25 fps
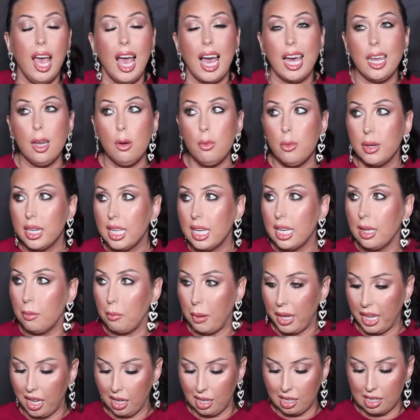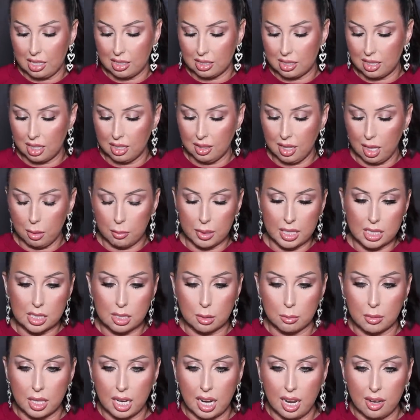I don't want to hit pan because then that
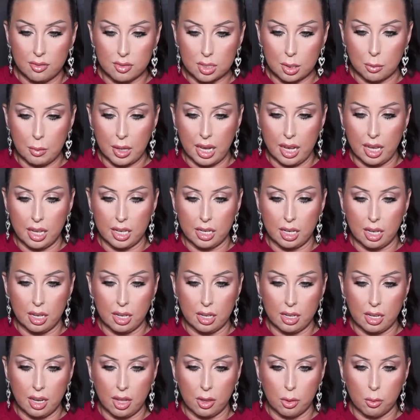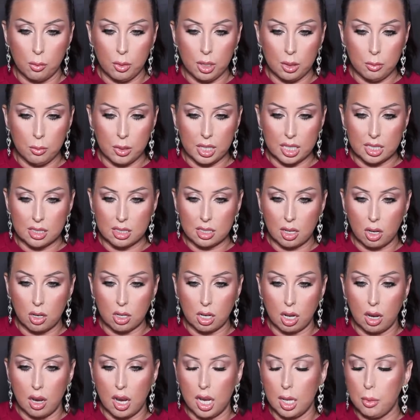means I'm going to have to buy another one when it's
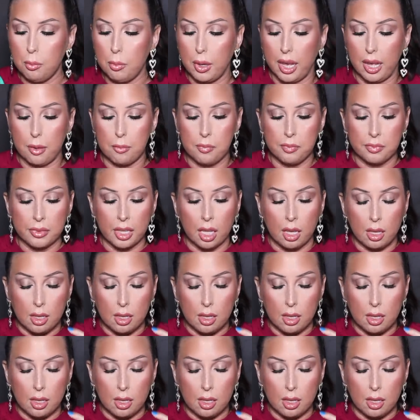all gone, but